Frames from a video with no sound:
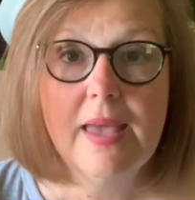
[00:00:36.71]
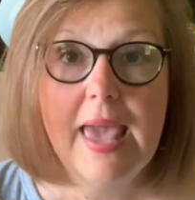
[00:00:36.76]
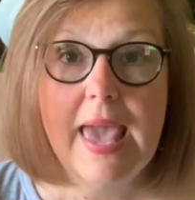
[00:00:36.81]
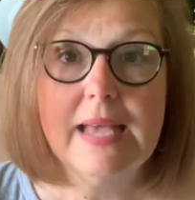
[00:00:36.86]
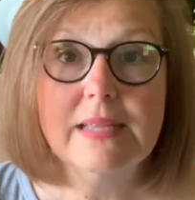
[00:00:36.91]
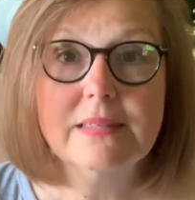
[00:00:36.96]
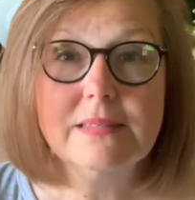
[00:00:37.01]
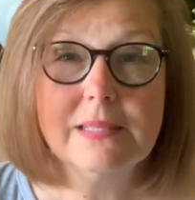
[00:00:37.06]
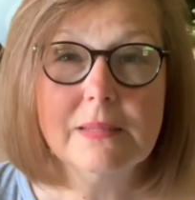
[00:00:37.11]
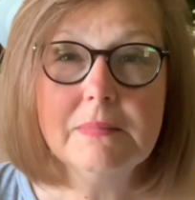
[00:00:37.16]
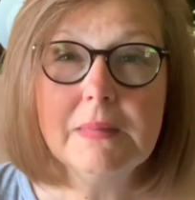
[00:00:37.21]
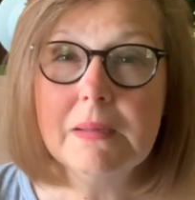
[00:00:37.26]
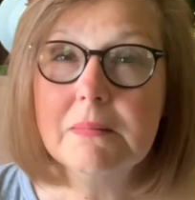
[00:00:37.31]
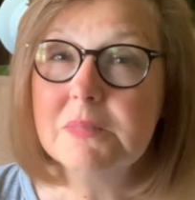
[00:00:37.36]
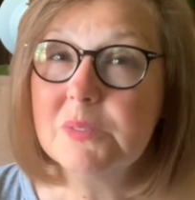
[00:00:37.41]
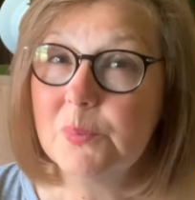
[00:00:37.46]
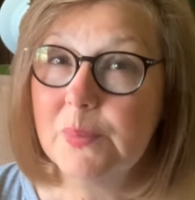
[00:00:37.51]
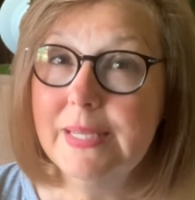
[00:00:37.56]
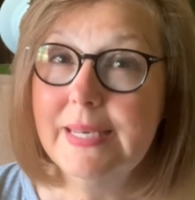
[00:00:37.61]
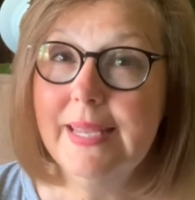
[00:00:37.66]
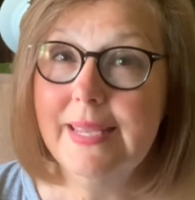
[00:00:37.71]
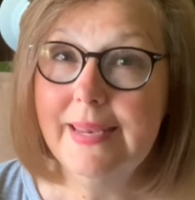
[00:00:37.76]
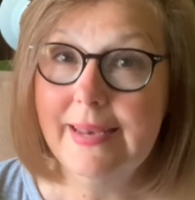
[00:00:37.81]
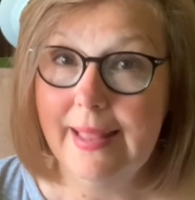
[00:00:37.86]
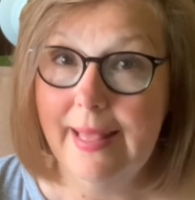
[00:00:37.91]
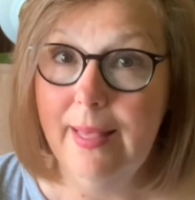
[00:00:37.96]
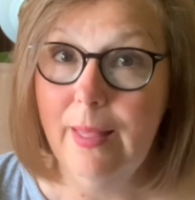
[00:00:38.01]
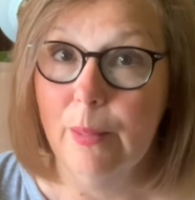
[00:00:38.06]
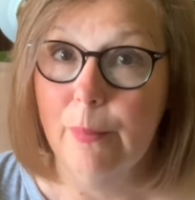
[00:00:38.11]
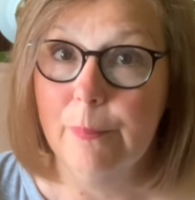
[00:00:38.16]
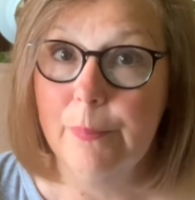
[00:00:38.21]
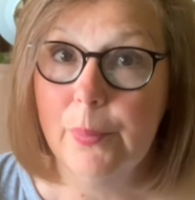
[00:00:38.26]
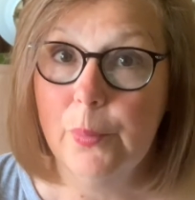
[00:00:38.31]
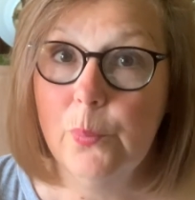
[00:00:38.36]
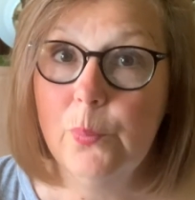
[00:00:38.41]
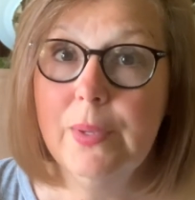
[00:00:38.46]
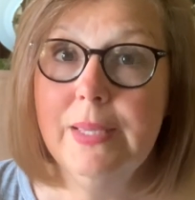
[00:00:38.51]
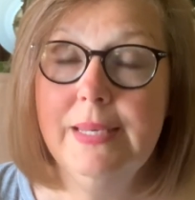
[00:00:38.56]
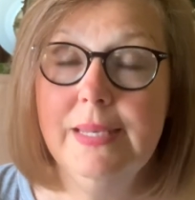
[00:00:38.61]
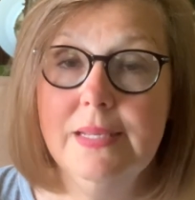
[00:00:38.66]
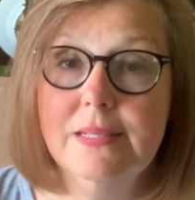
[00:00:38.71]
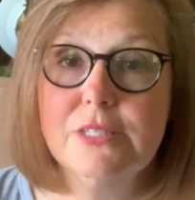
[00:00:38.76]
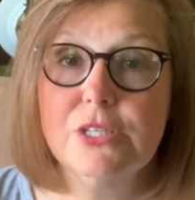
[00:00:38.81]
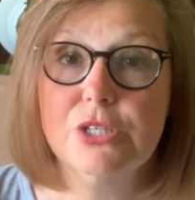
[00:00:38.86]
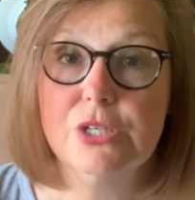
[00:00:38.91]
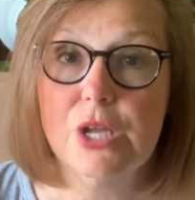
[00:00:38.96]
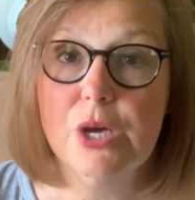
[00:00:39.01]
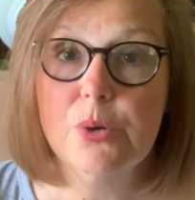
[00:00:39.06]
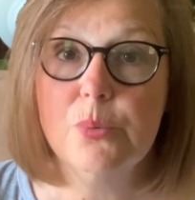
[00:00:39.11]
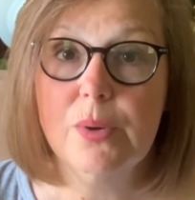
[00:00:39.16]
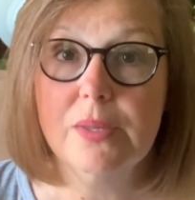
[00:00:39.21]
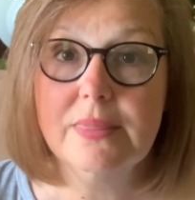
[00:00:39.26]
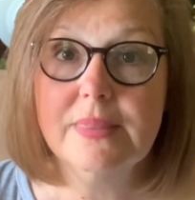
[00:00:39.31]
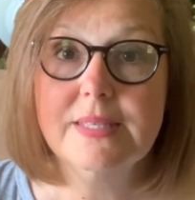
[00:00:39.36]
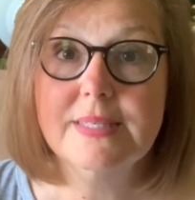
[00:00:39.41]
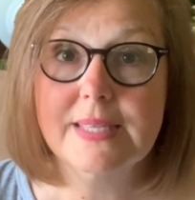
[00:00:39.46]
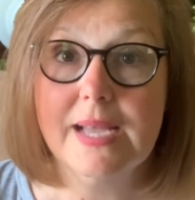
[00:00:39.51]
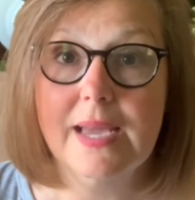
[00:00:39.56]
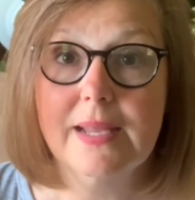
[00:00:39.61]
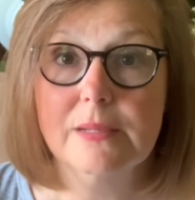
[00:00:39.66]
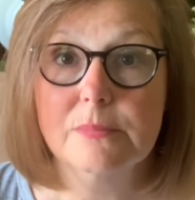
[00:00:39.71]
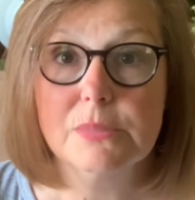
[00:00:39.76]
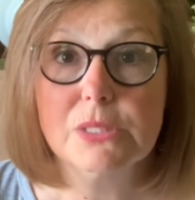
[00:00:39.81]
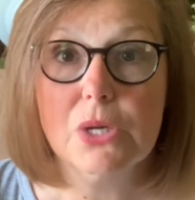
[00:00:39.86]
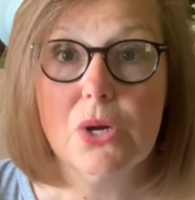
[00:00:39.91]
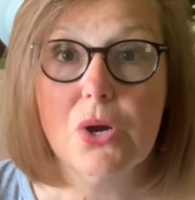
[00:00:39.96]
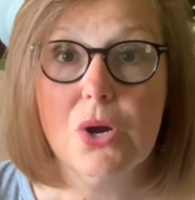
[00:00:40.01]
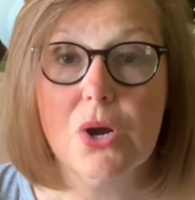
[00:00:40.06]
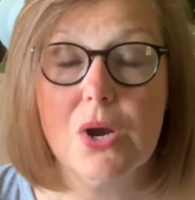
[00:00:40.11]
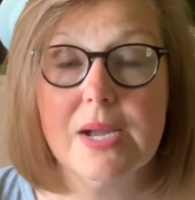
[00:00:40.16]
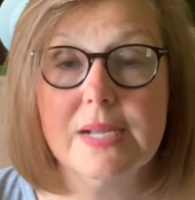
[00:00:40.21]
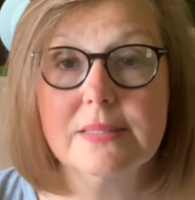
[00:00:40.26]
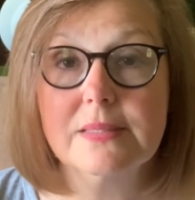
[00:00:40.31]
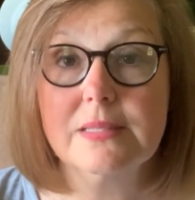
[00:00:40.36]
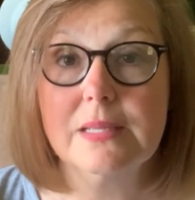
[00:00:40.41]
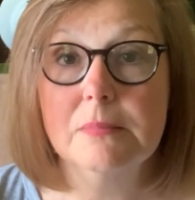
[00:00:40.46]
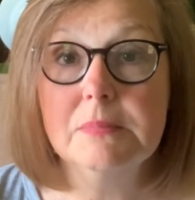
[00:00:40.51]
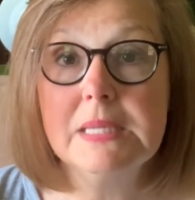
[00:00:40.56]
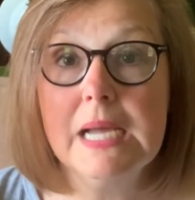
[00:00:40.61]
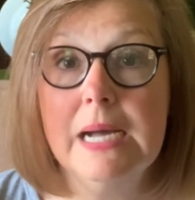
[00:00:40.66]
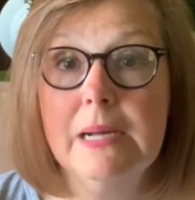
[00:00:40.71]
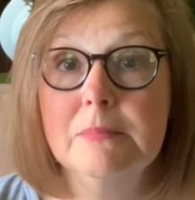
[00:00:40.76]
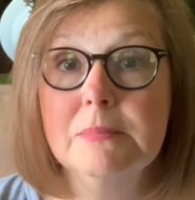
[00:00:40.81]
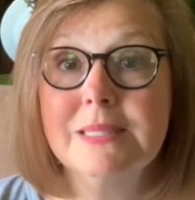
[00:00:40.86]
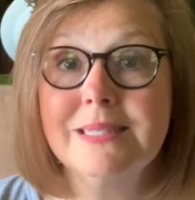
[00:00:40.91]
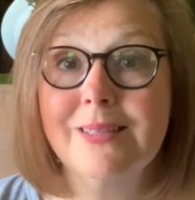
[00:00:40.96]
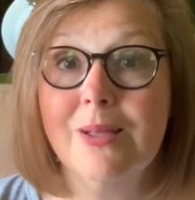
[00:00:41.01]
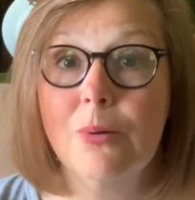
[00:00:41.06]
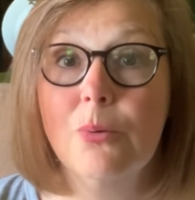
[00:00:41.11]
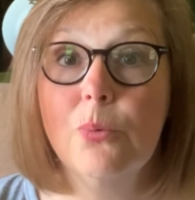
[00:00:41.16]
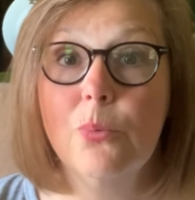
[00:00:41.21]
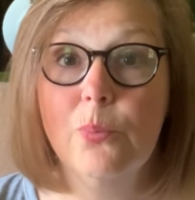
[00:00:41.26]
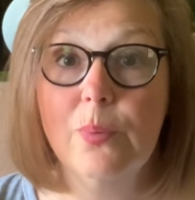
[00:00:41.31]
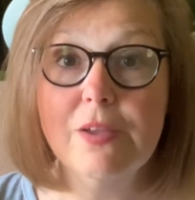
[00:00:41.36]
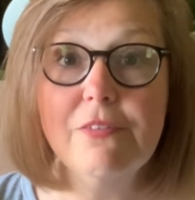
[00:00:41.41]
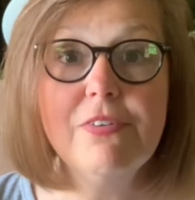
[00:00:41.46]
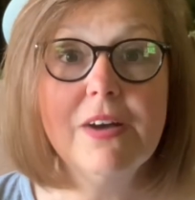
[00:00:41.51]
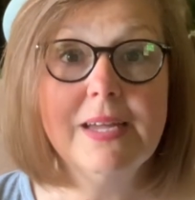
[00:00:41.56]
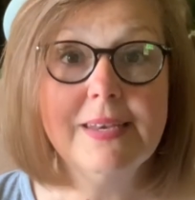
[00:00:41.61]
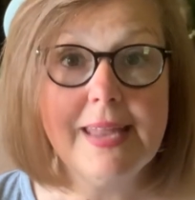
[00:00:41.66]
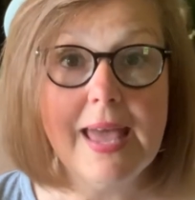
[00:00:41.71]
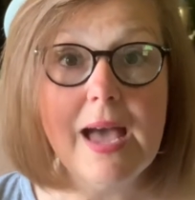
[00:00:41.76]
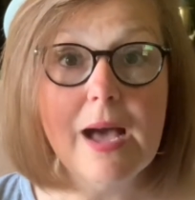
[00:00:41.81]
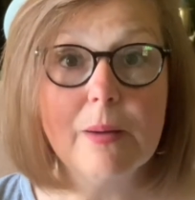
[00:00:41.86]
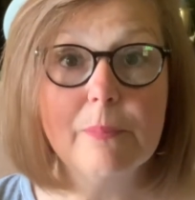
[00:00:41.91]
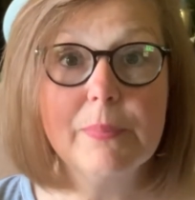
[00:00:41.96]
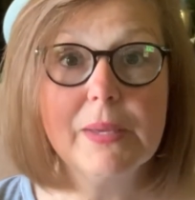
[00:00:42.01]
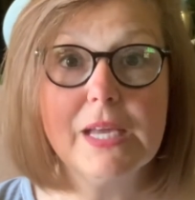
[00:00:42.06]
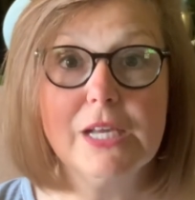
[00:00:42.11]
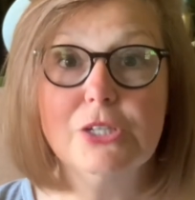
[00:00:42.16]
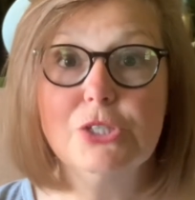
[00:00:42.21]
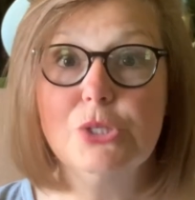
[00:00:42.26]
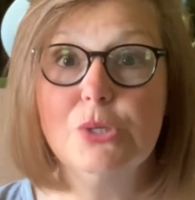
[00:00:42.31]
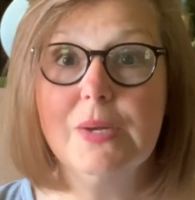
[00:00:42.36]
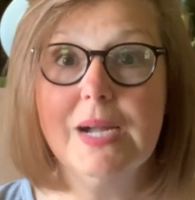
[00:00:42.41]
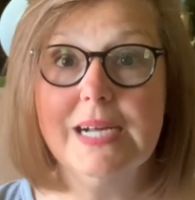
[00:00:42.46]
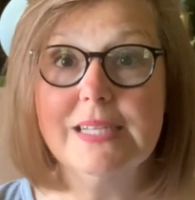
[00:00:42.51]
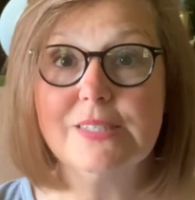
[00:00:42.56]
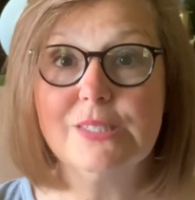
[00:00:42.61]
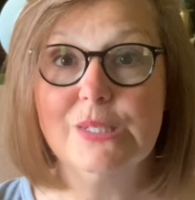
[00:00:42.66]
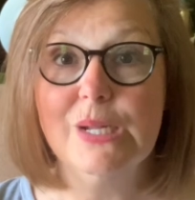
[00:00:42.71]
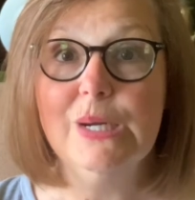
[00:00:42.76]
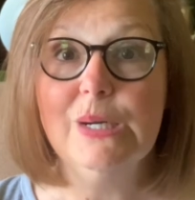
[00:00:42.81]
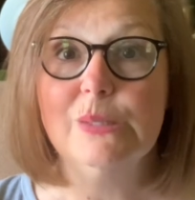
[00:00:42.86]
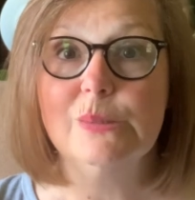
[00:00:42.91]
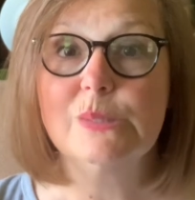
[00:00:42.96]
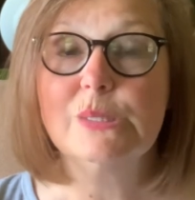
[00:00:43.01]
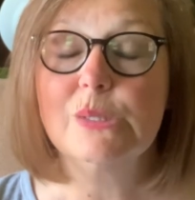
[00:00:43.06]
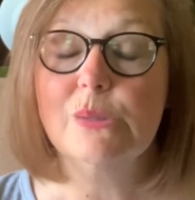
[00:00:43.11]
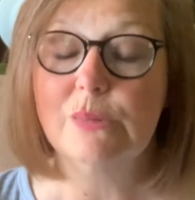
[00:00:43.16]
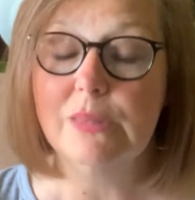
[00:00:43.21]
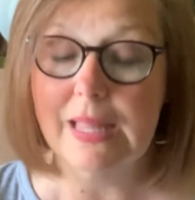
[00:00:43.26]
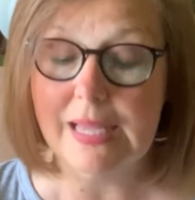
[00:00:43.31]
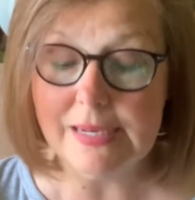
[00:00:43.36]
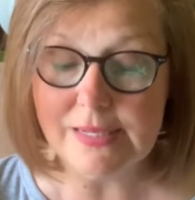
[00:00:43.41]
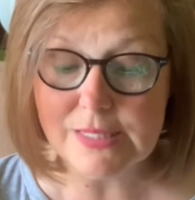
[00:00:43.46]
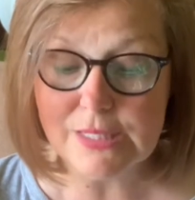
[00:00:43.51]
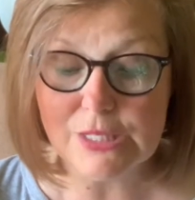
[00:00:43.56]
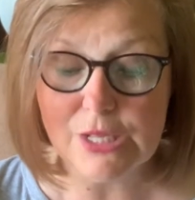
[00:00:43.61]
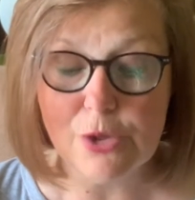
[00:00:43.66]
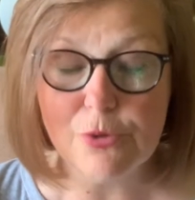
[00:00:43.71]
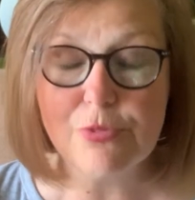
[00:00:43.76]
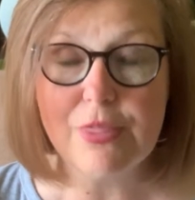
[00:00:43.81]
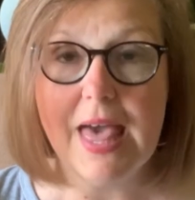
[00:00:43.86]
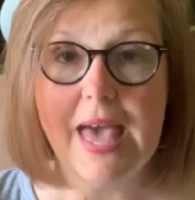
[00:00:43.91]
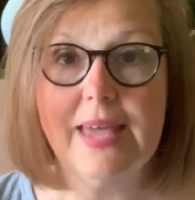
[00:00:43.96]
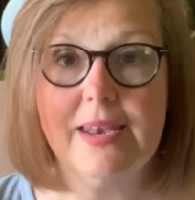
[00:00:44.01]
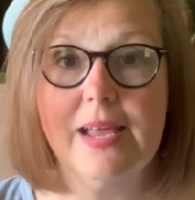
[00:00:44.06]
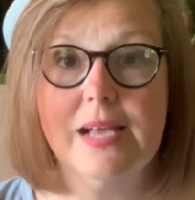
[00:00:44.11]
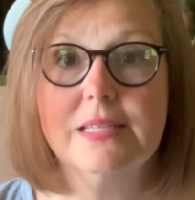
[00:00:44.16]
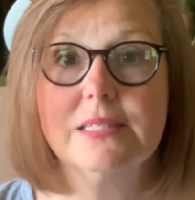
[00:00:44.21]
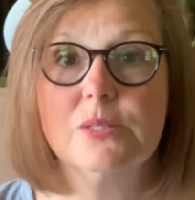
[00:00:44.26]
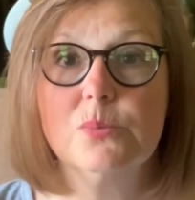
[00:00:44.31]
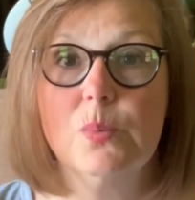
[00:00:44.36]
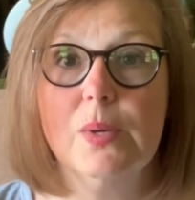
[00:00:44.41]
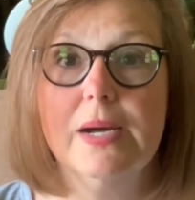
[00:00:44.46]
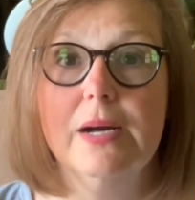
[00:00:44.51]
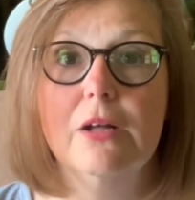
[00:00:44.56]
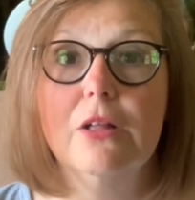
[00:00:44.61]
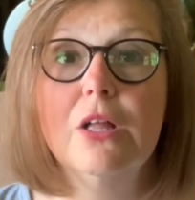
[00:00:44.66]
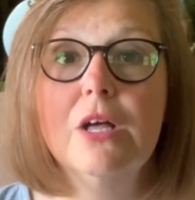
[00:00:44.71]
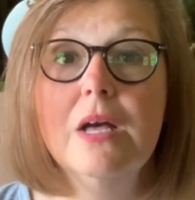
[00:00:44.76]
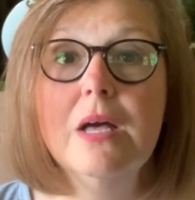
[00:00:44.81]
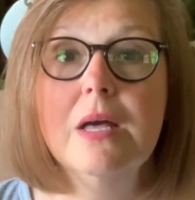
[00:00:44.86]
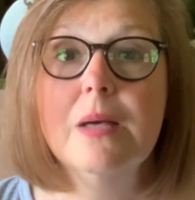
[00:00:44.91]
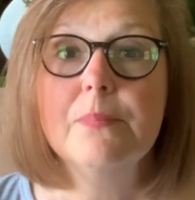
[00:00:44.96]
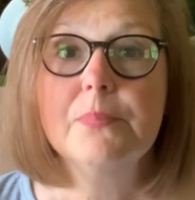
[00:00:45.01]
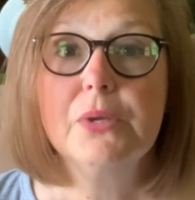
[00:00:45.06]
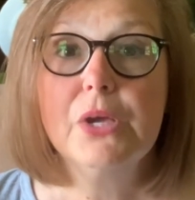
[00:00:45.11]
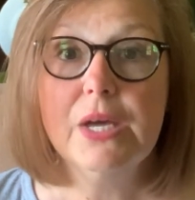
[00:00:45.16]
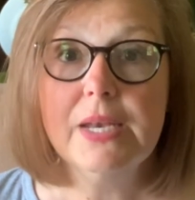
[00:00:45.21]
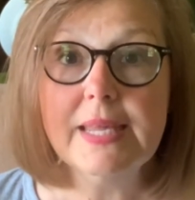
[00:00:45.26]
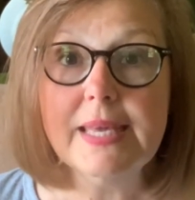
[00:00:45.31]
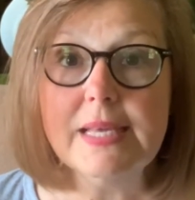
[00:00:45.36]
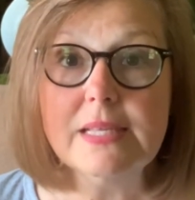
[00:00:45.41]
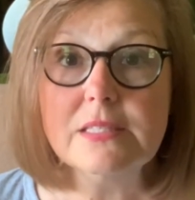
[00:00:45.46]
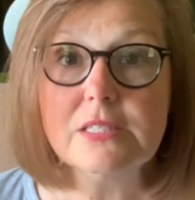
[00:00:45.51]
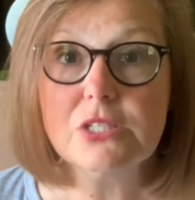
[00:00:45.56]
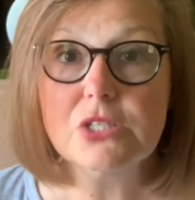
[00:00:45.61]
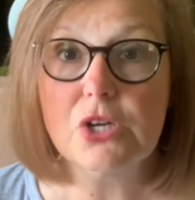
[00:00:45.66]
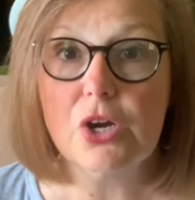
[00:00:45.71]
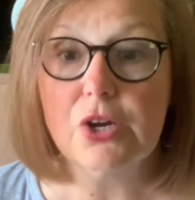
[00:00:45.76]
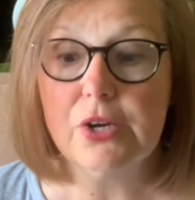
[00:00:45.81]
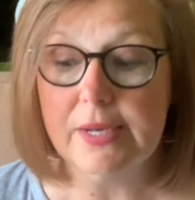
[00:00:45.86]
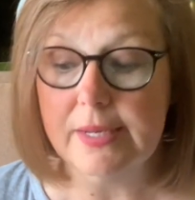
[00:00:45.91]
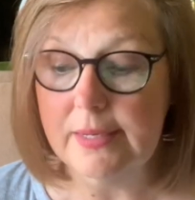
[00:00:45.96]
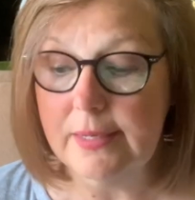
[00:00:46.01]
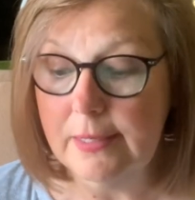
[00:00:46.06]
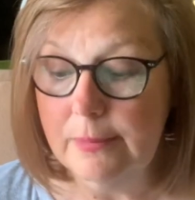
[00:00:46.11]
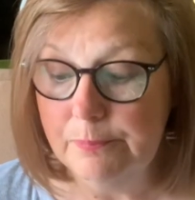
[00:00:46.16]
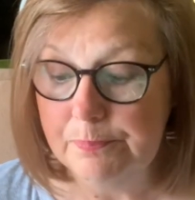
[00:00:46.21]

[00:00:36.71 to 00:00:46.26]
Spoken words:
And sometimes we need help. We need to know what these items are. And sometimes we find out because you guys know. So let us know that as well. Gonna get started